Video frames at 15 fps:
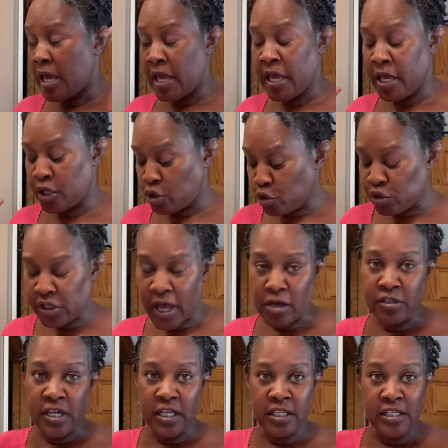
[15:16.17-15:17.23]
And usually I'll
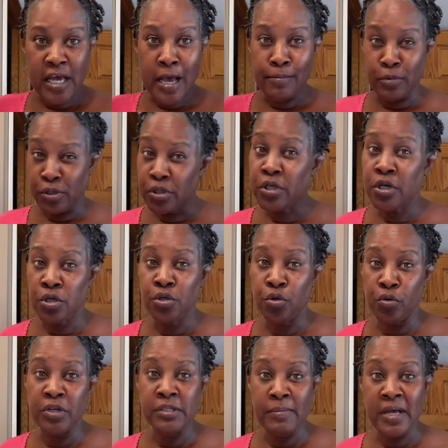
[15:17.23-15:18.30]
take the time to
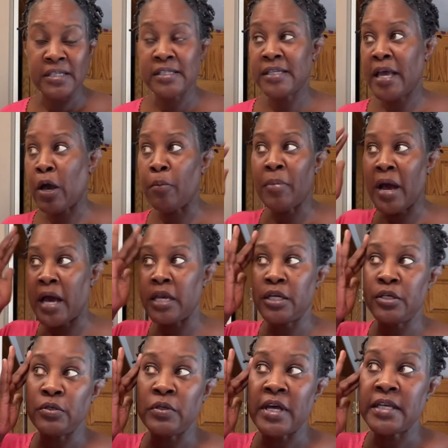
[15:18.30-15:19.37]
grease my scalp. I
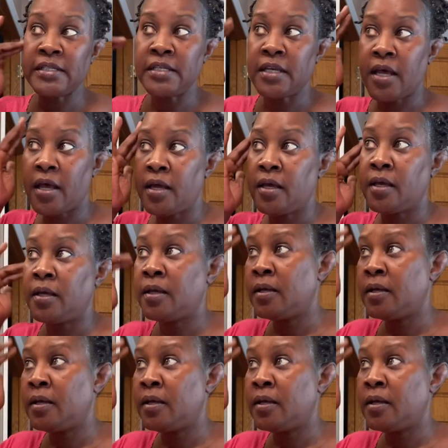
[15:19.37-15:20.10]
didn't do that today.